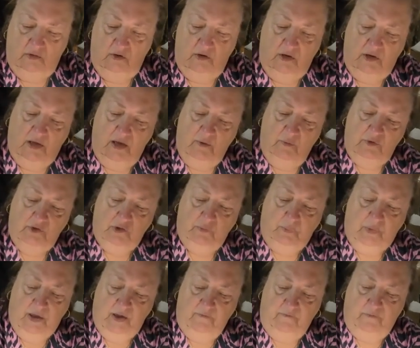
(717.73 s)
So you get what
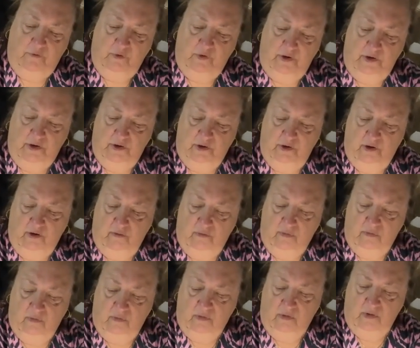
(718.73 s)
you pay for, you
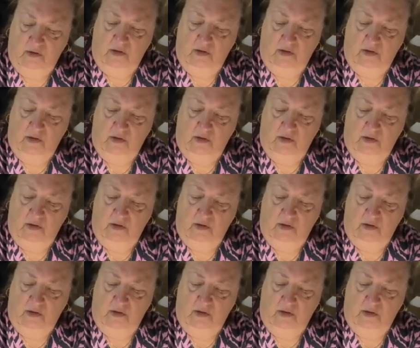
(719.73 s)
know.